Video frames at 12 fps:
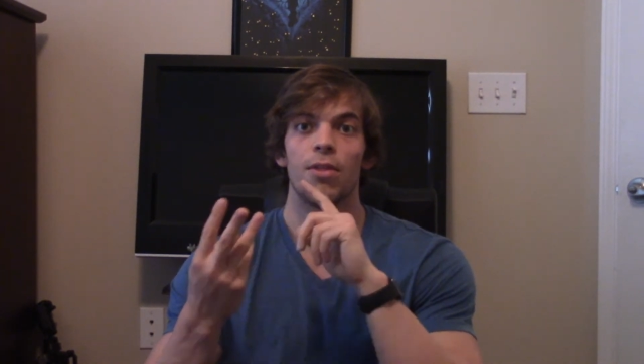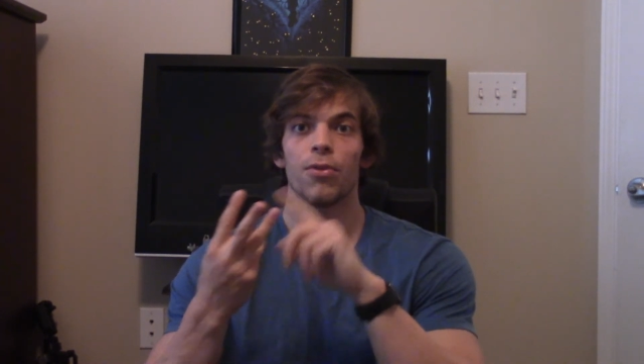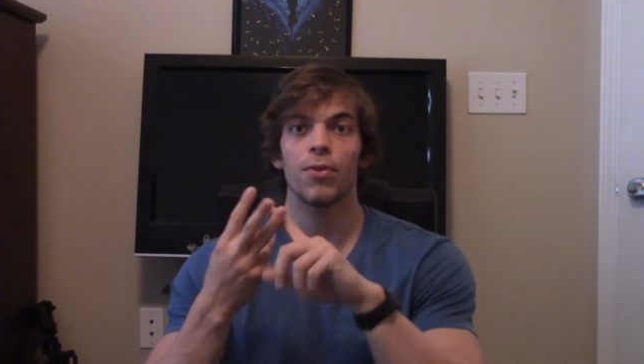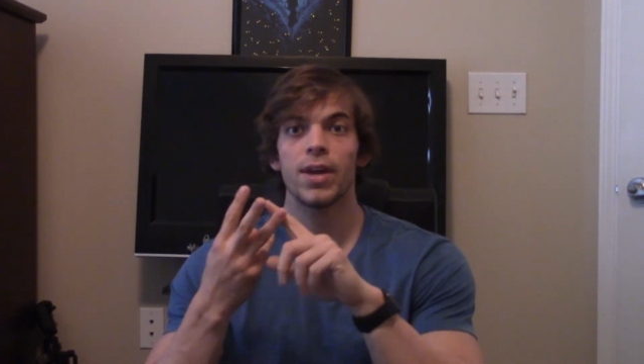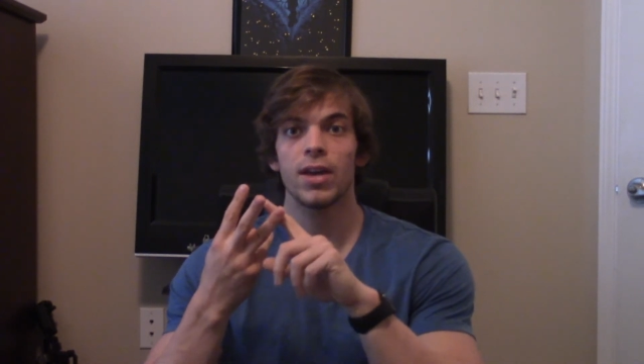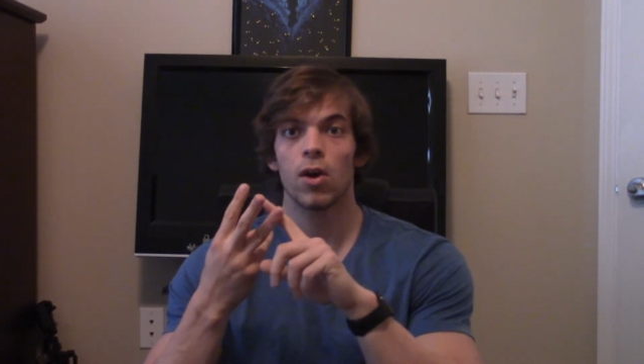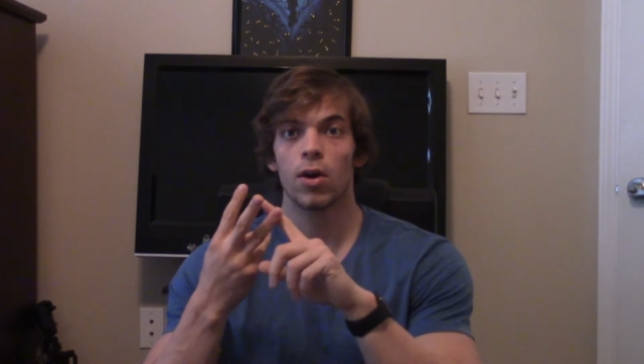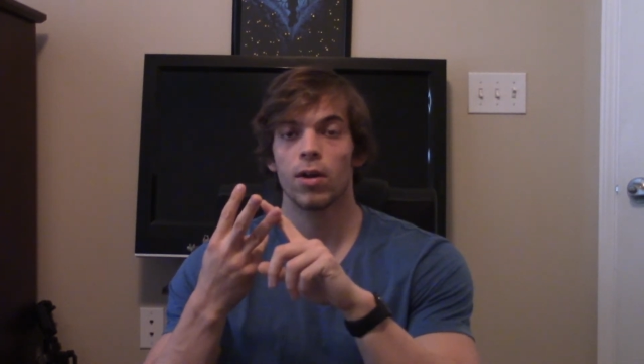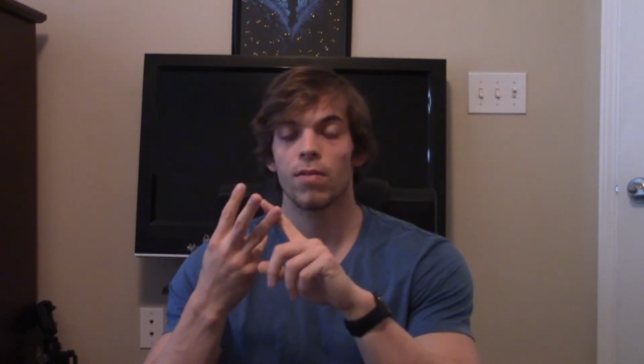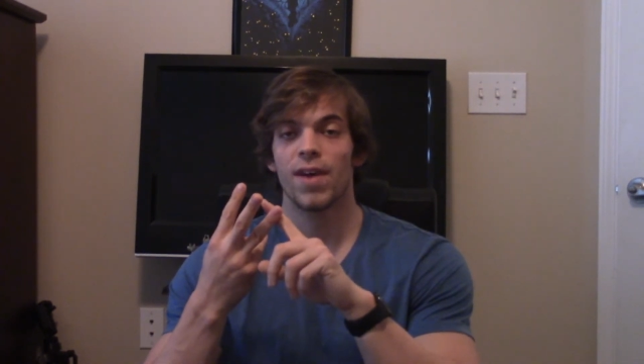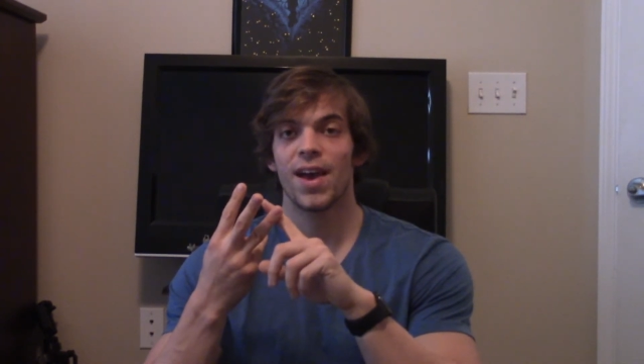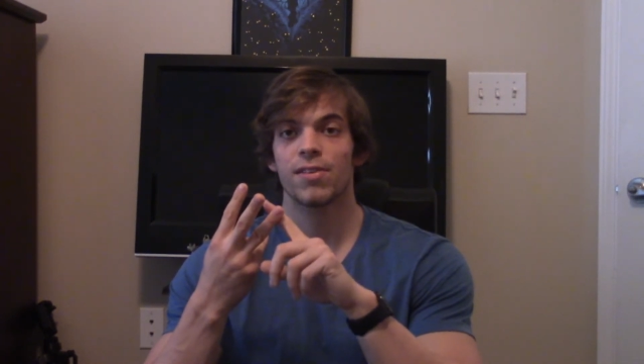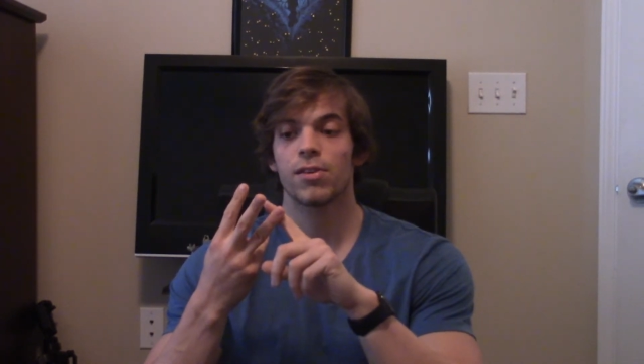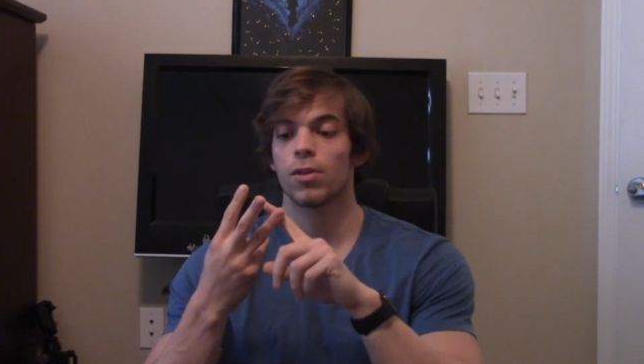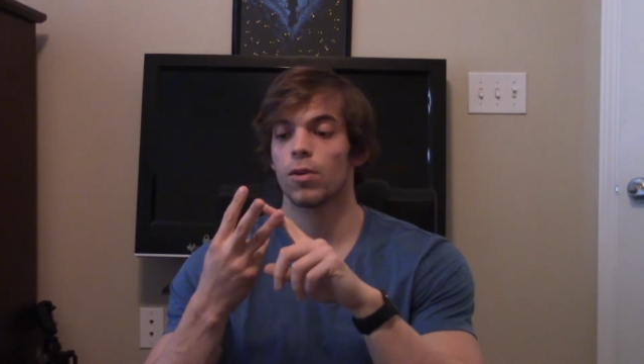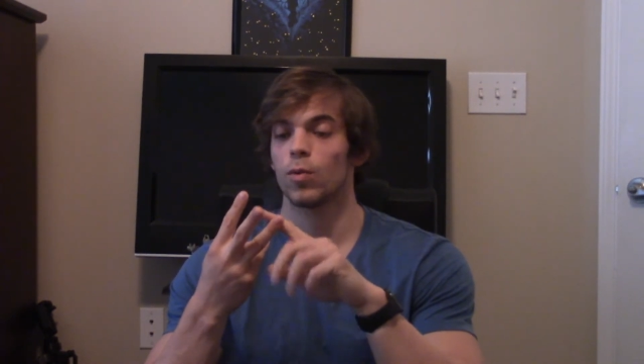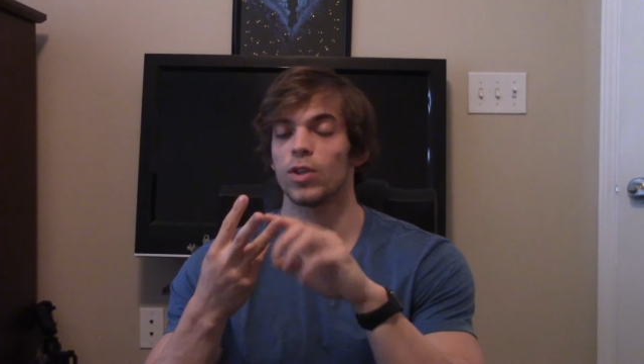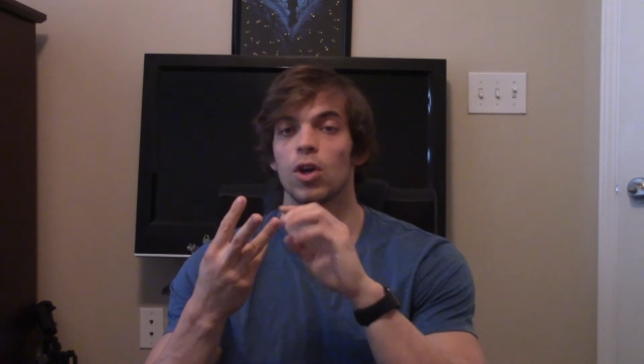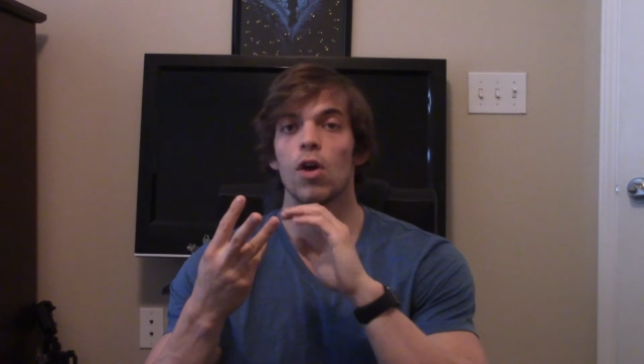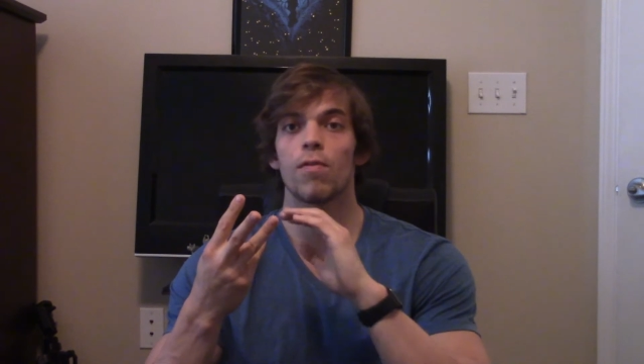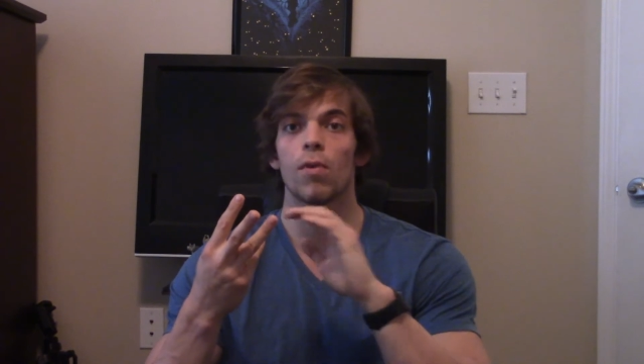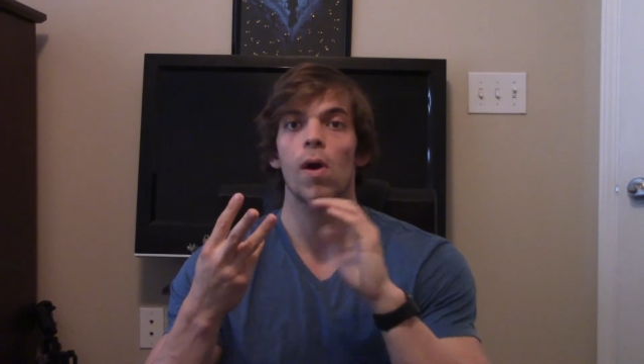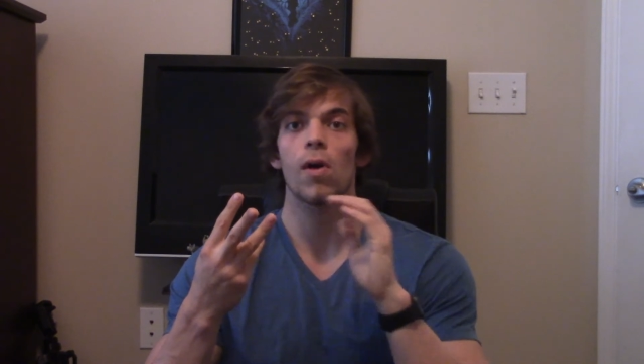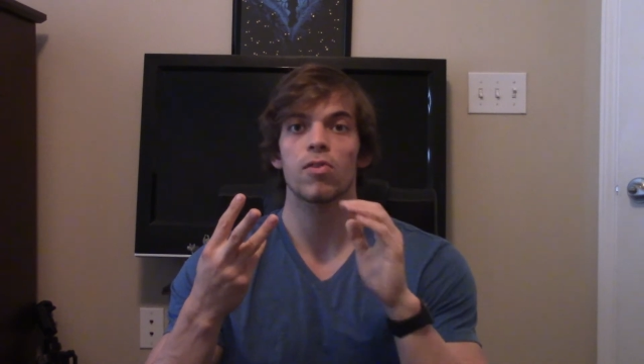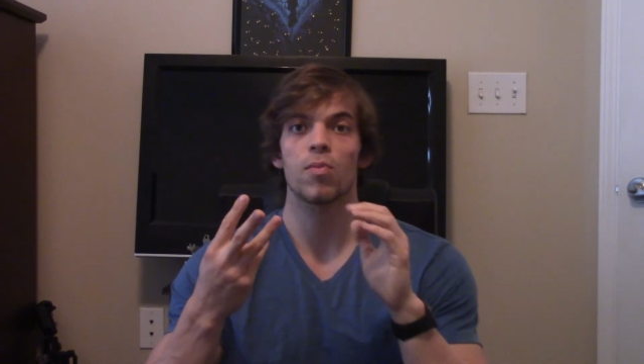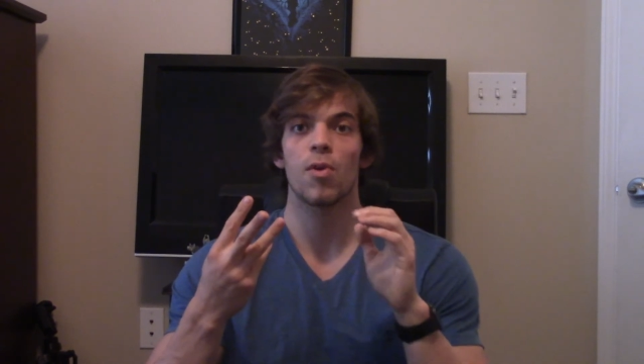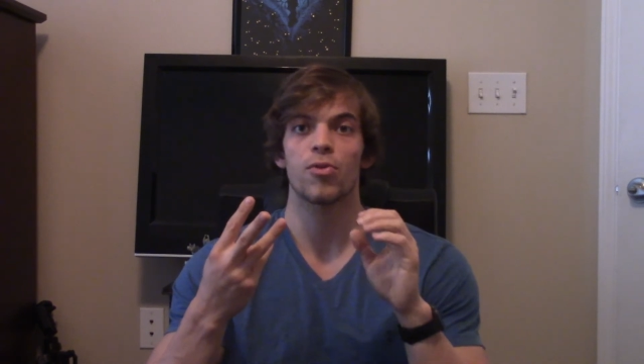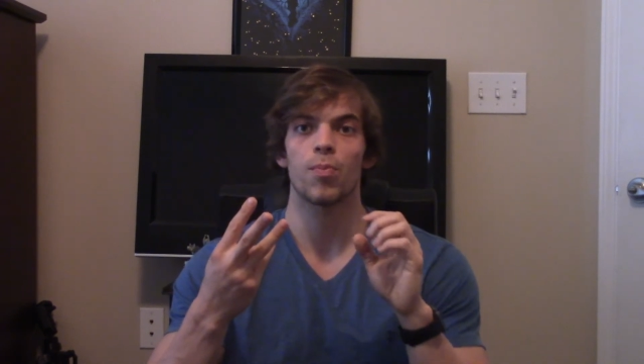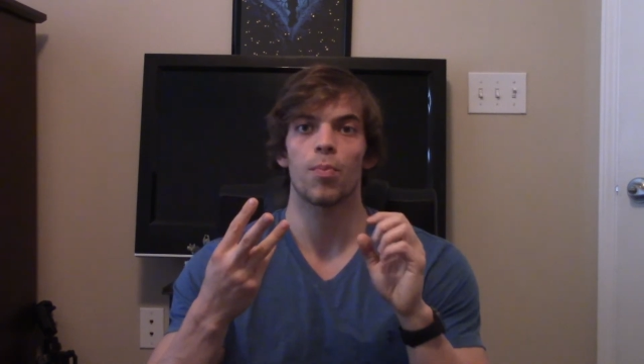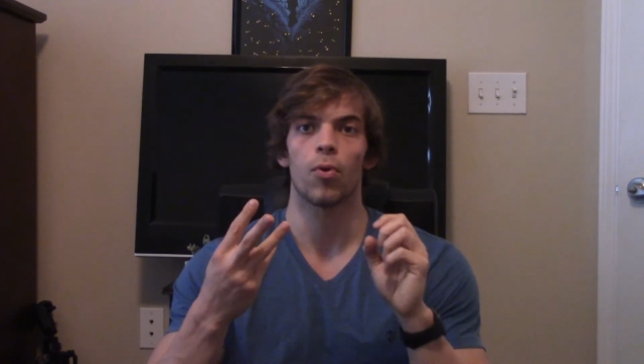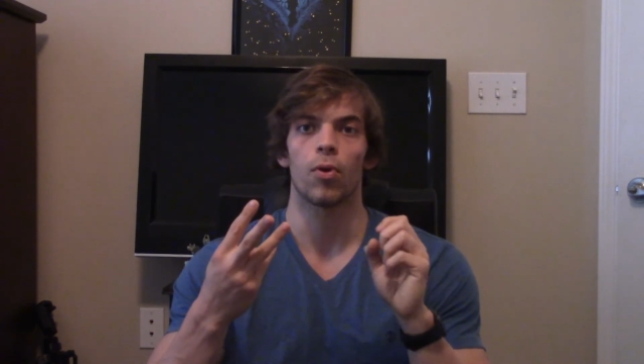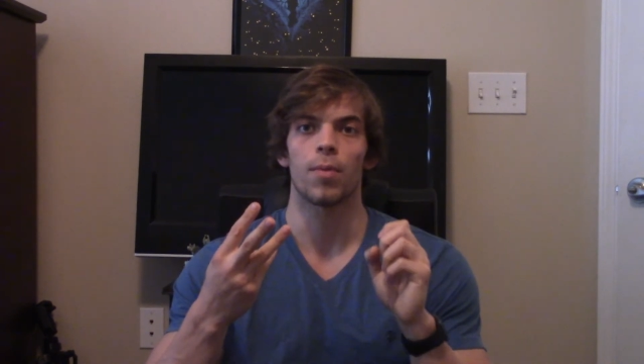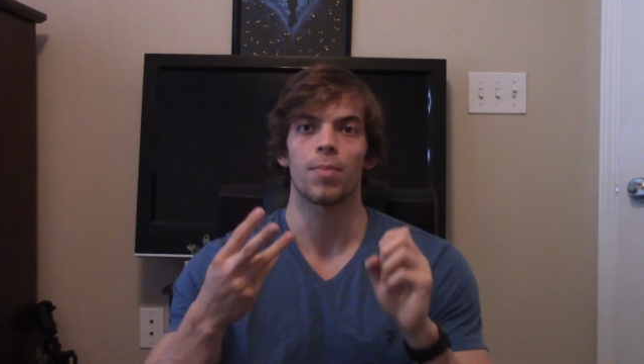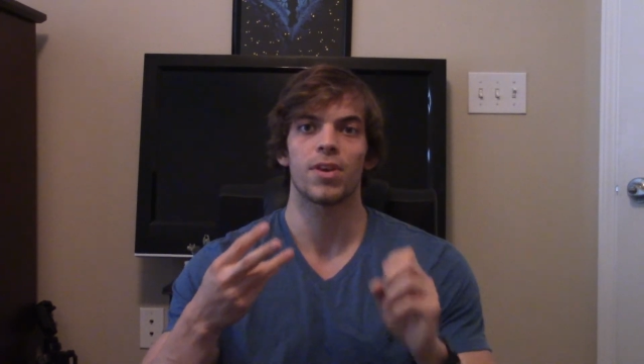three cardiovascular, which overall is most important,